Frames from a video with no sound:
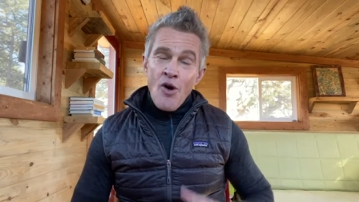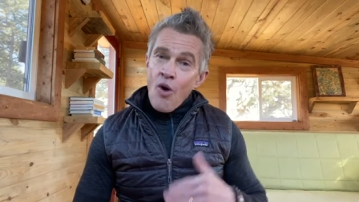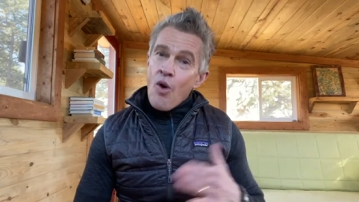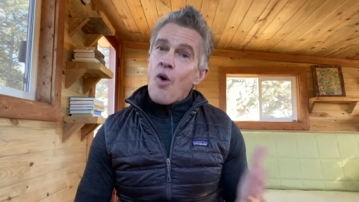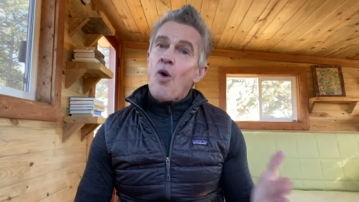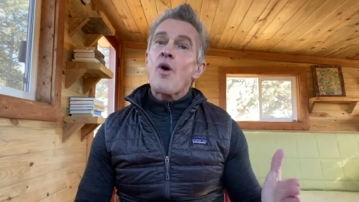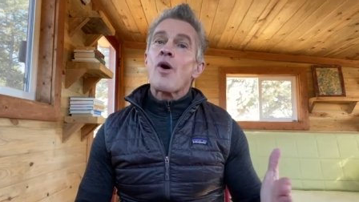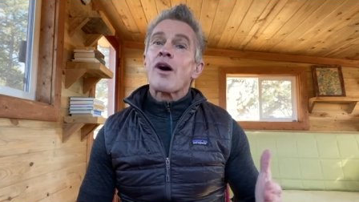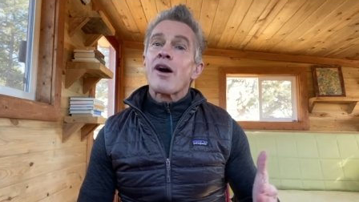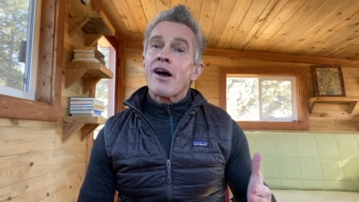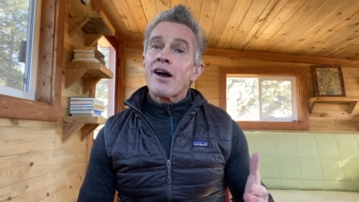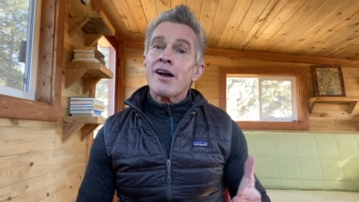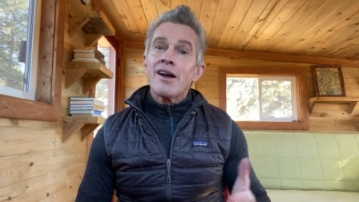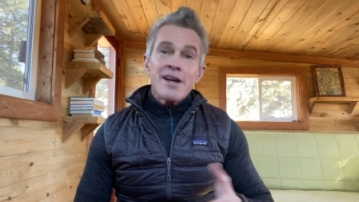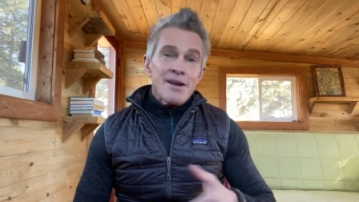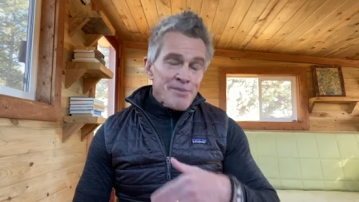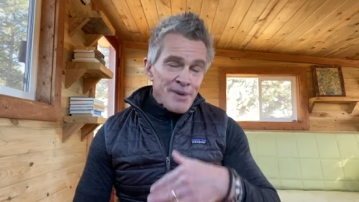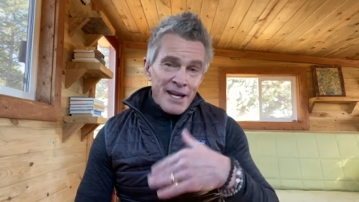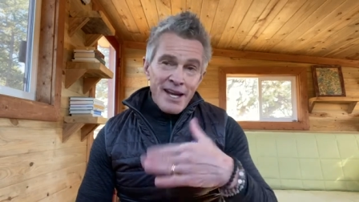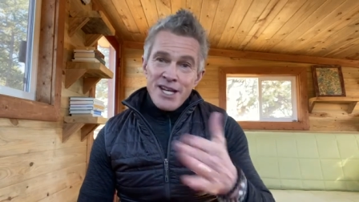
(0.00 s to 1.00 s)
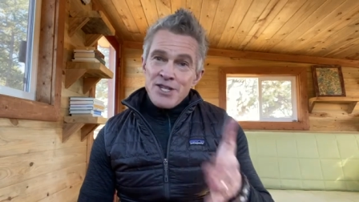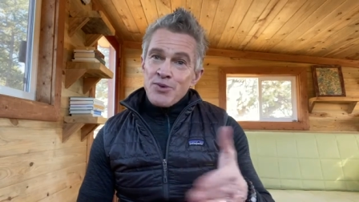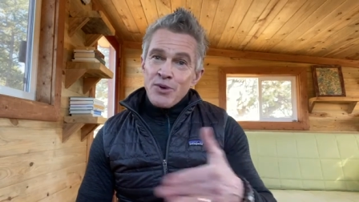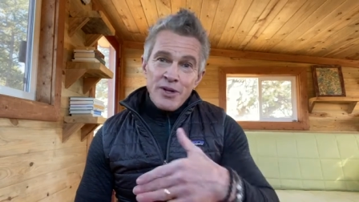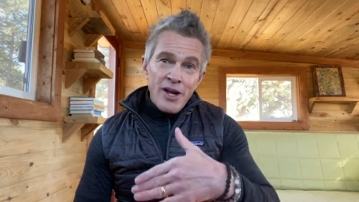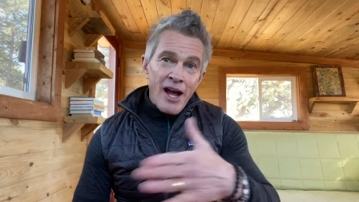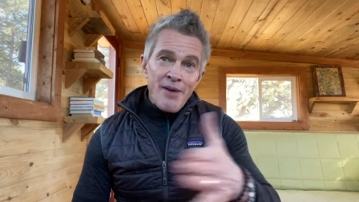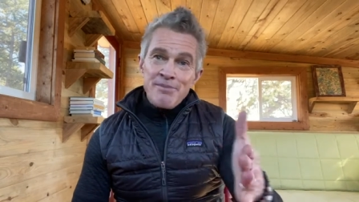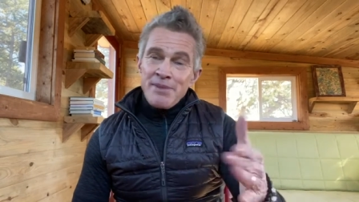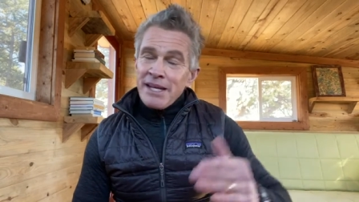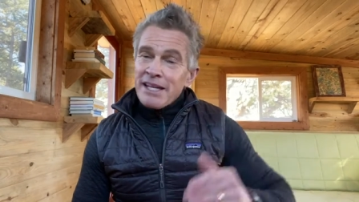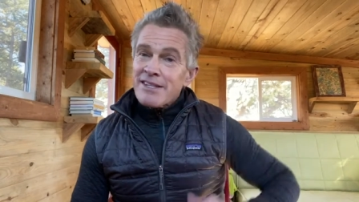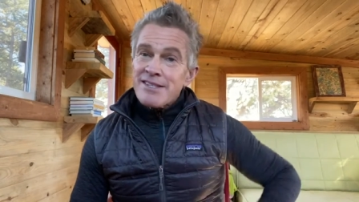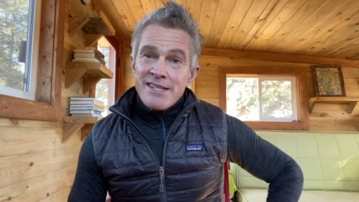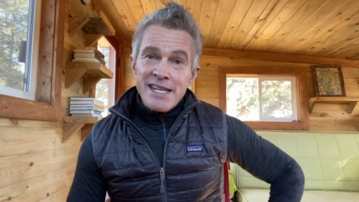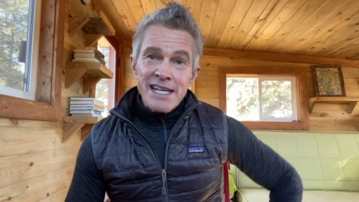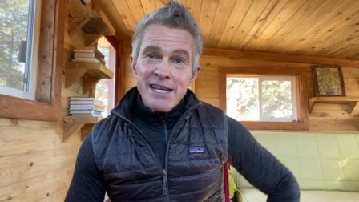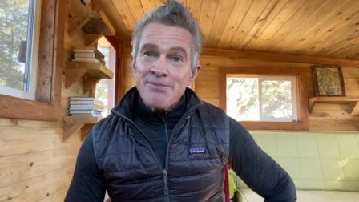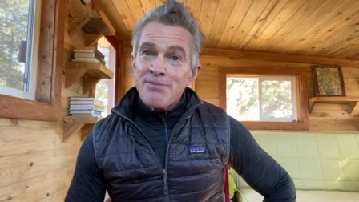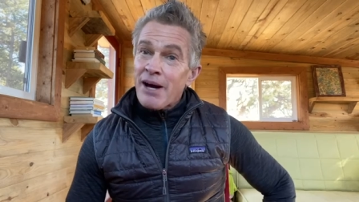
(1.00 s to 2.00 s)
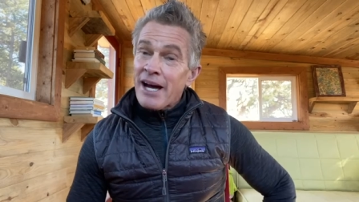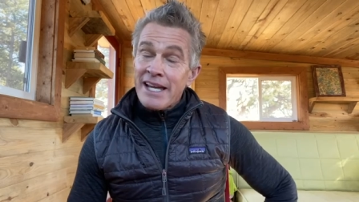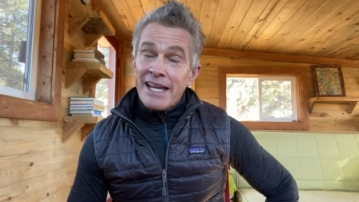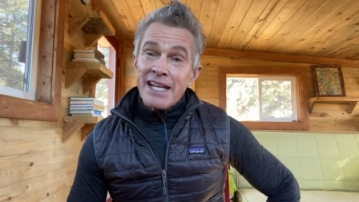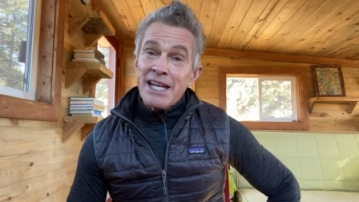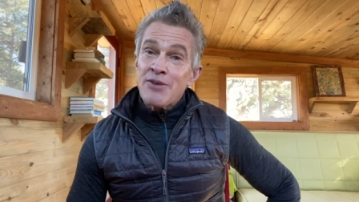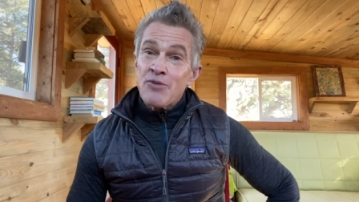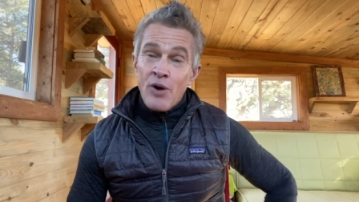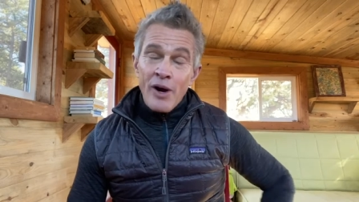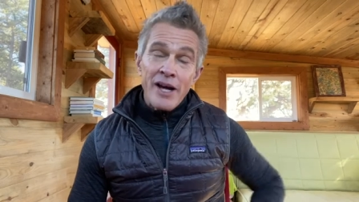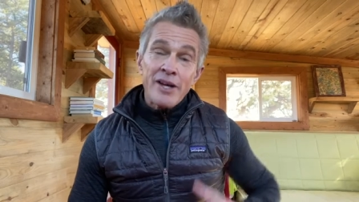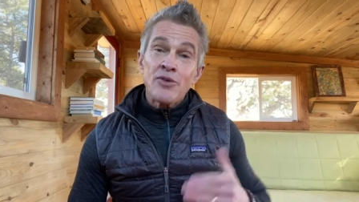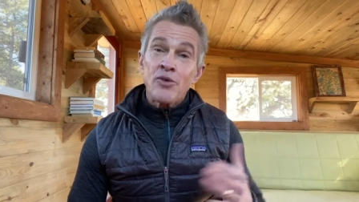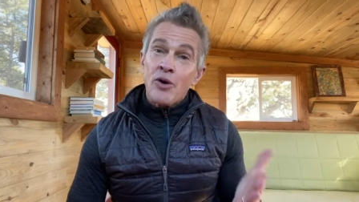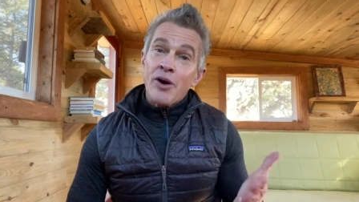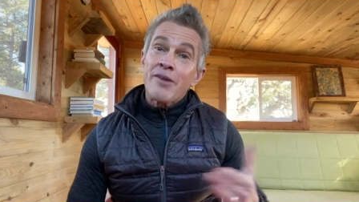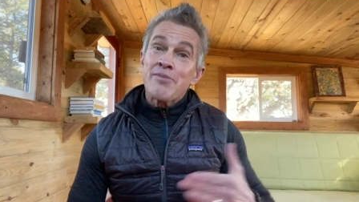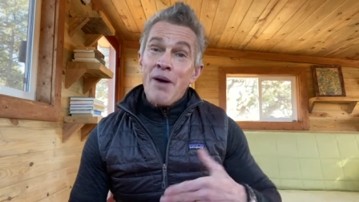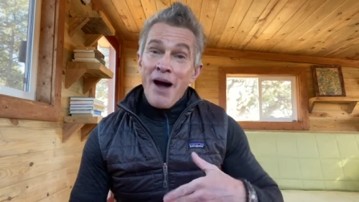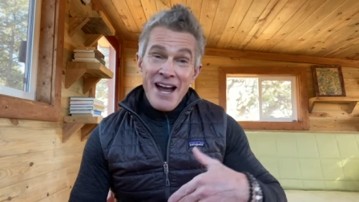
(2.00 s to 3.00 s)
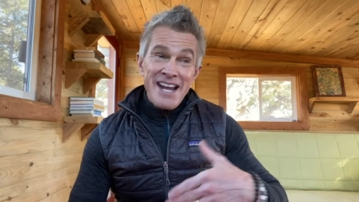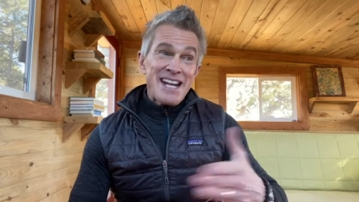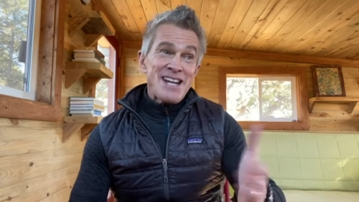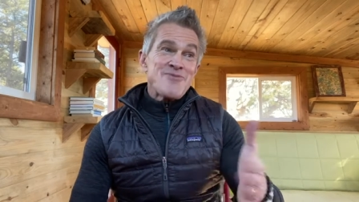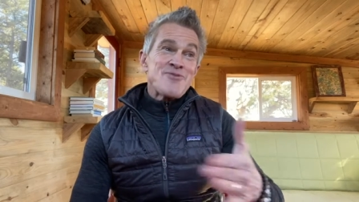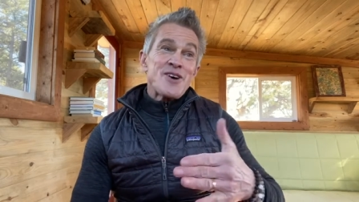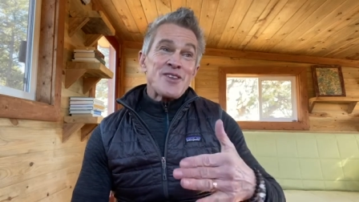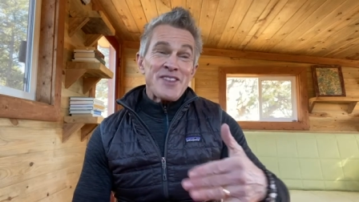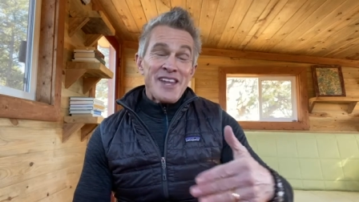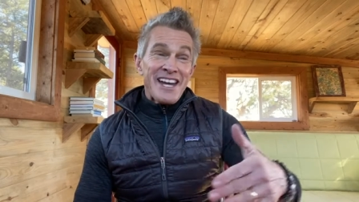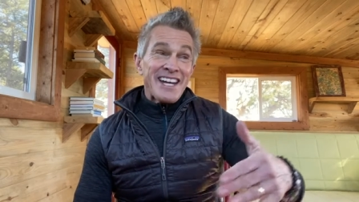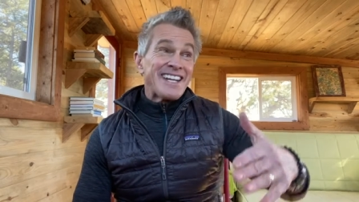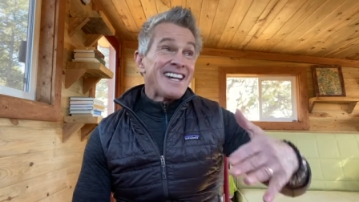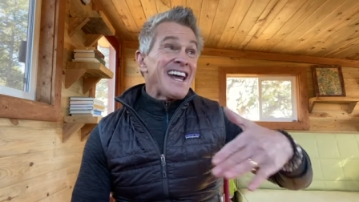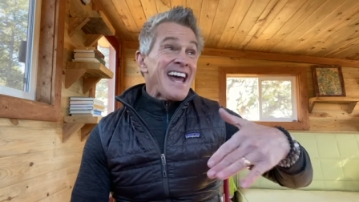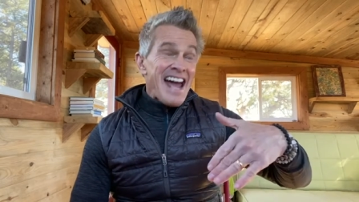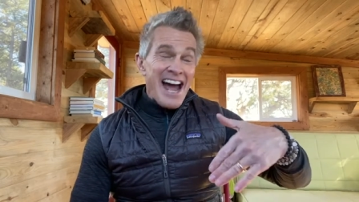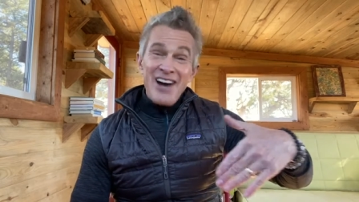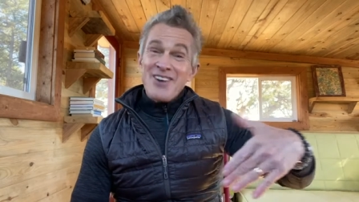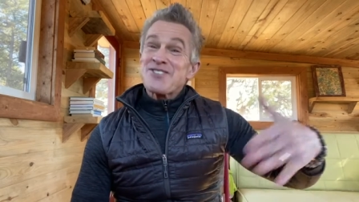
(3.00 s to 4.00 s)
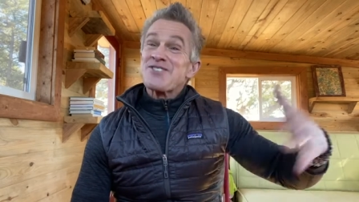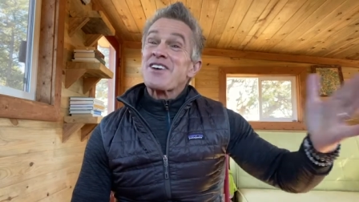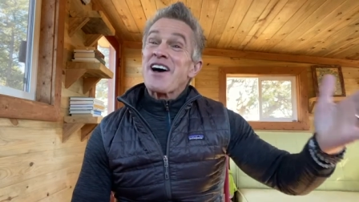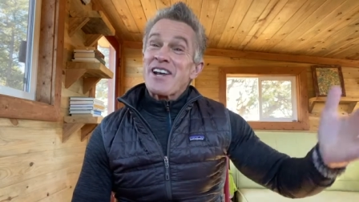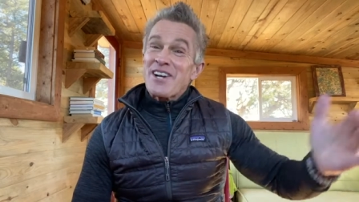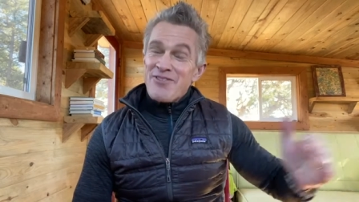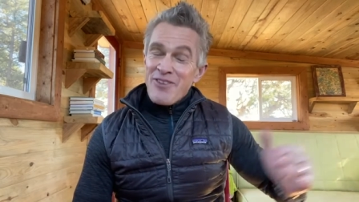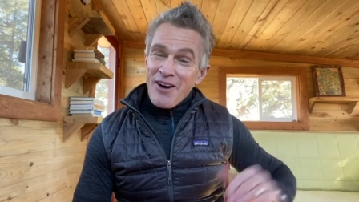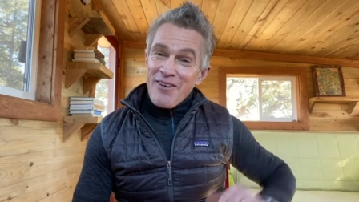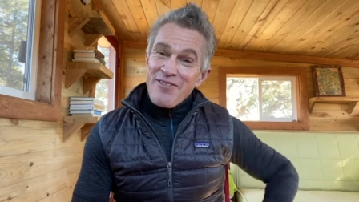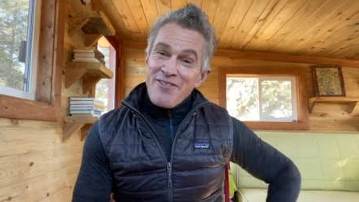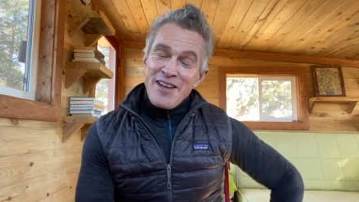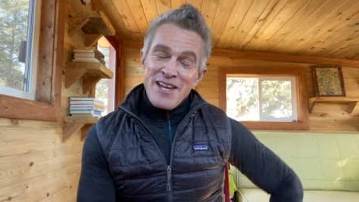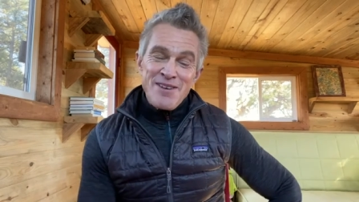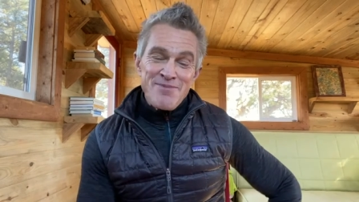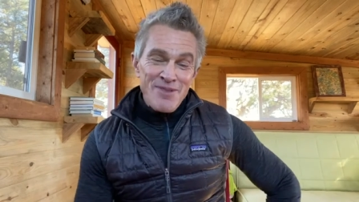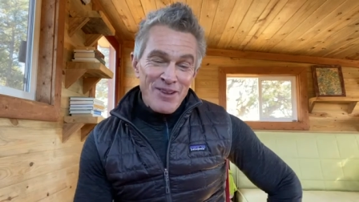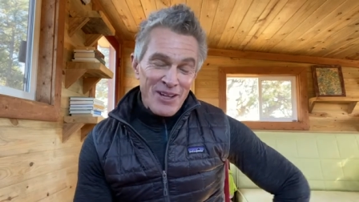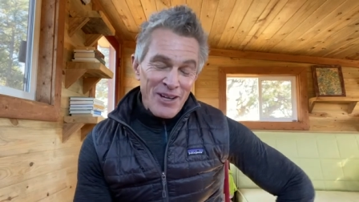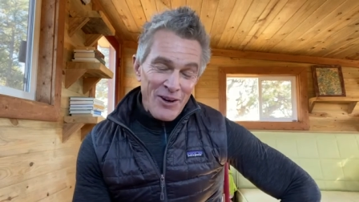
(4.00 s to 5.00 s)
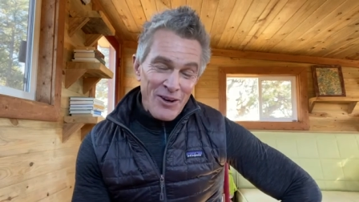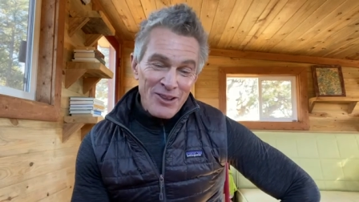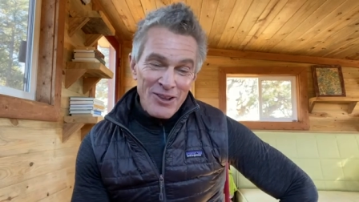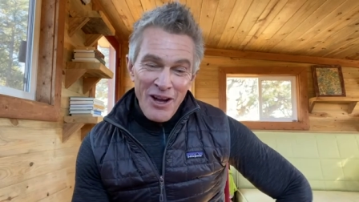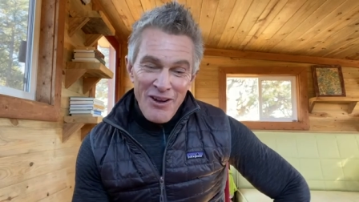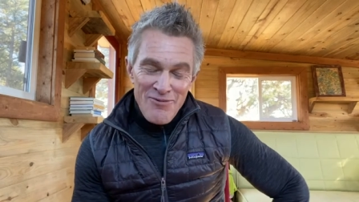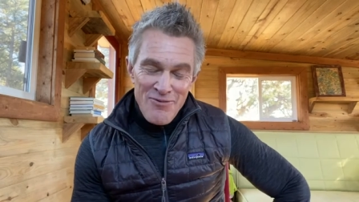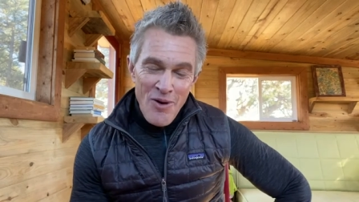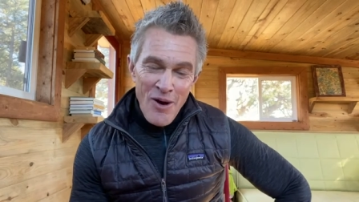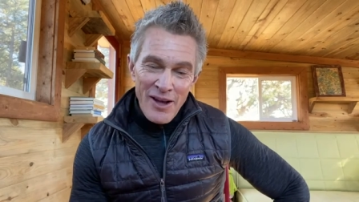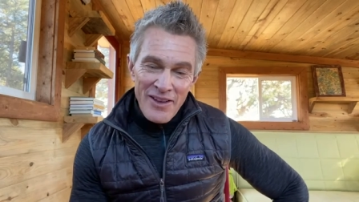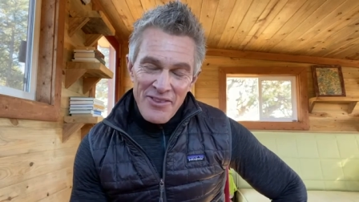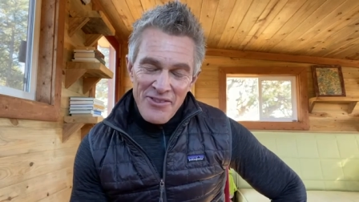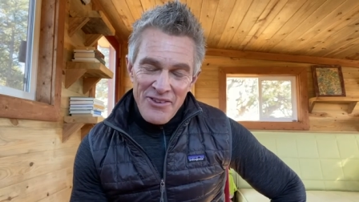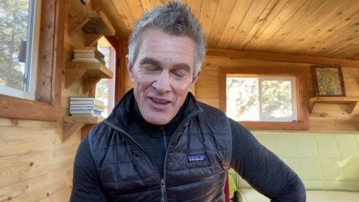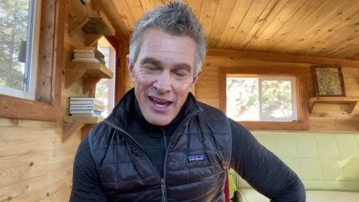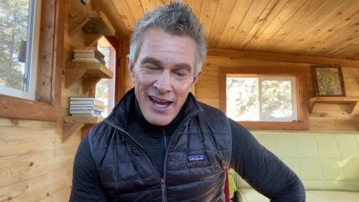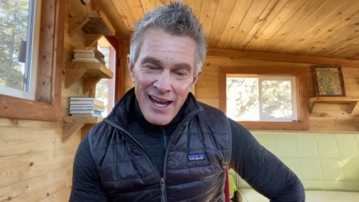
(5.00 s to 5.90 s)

or because we're not being seen by anyone or by anyone that outside of our family or loved ones,